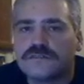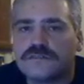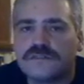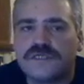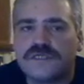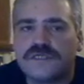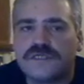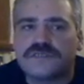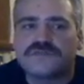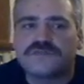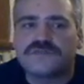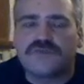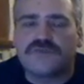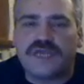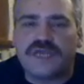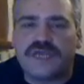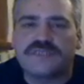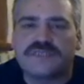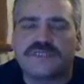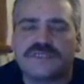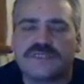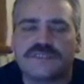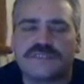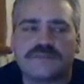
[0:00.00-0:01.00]
is
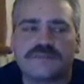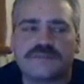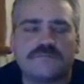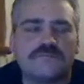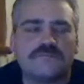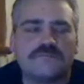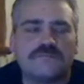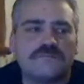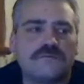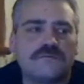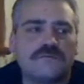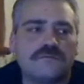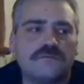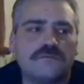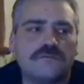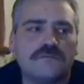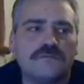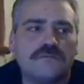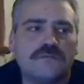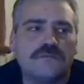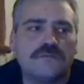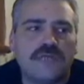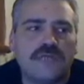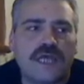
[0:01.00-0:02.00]
racism
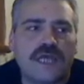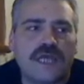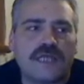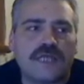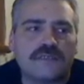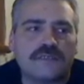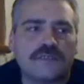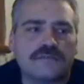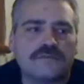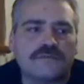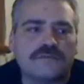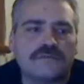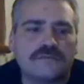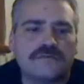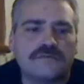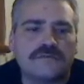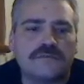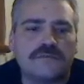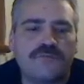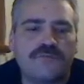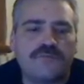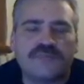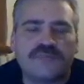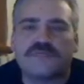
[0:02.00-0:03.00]
and
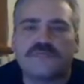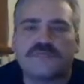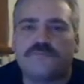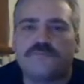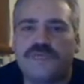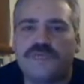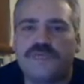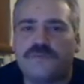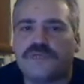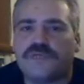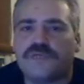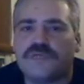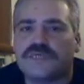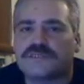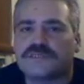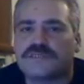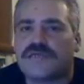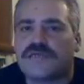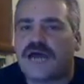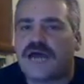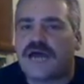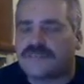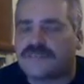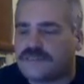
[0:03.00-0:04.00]
depicting people as
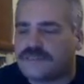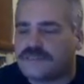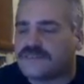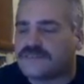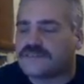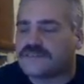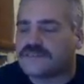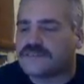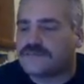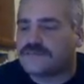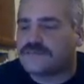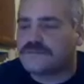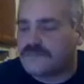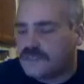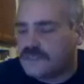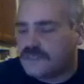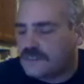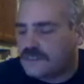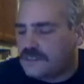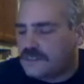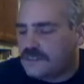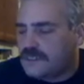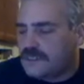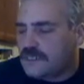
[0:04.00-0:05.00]
Nazis,
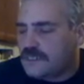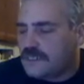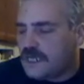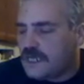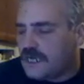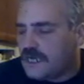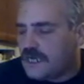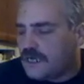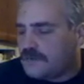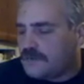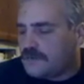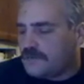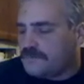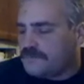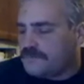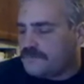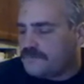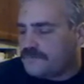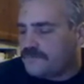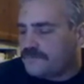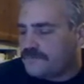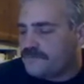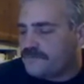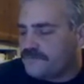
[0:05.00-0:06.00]
I
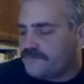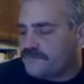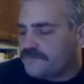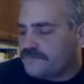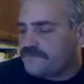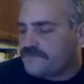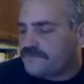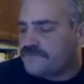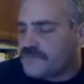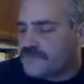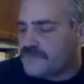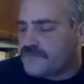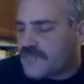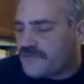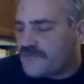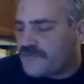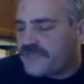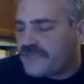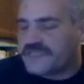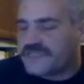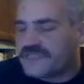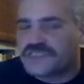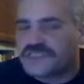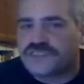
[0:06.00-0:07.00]

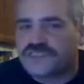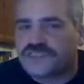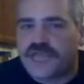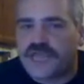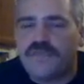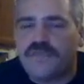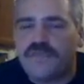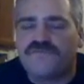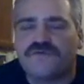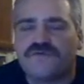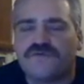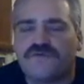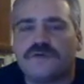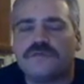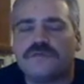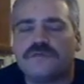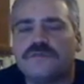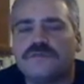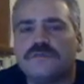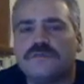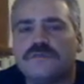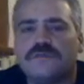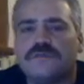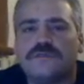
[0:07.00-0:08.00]
think it's shameful.
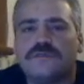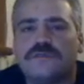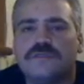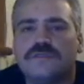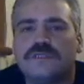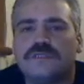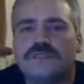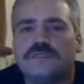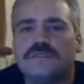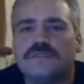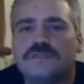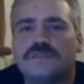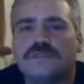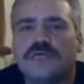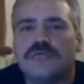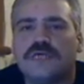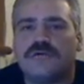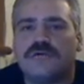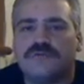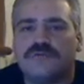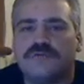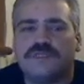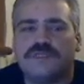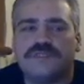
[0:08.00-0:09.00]

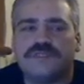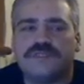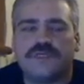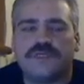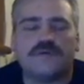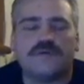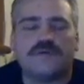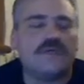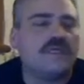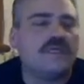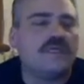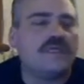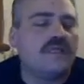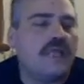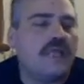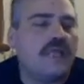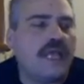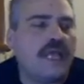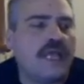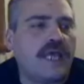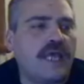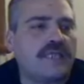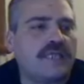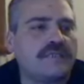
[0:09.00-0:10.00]
I really do.
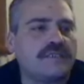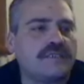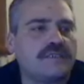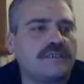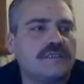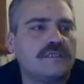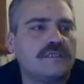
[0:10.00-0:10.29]
And